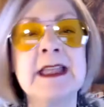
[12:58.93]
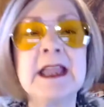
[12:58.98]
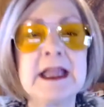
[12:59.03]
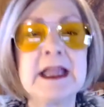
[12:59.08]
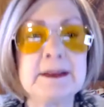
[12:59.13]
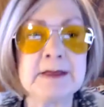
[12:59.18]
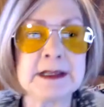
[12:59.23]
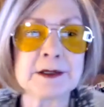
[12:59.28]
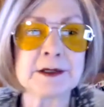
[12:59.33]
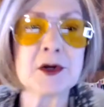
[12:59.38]

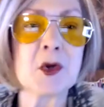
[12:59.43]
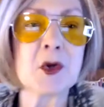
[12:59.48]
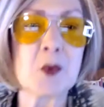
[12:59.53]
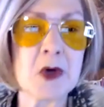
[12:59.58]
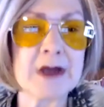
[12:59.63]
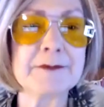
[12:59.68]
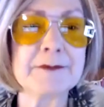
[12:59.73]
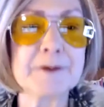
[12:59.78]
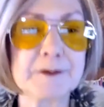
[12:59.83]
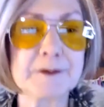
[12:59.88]
and then go
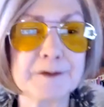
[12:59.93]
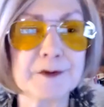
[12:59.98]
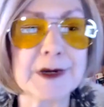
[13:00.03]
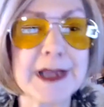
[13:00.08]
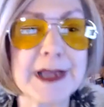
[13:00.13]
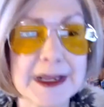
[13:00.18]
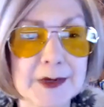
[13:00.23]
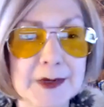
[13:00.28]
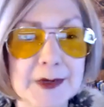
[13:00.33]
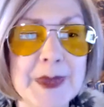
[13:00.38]
off and
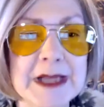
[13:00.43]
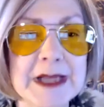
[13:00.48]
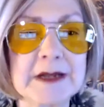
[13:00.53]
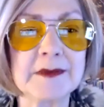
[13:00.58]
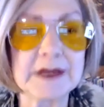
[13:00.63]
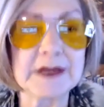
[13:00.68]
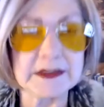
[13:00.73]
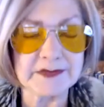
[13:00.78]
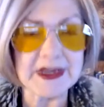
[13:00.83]
forget about it.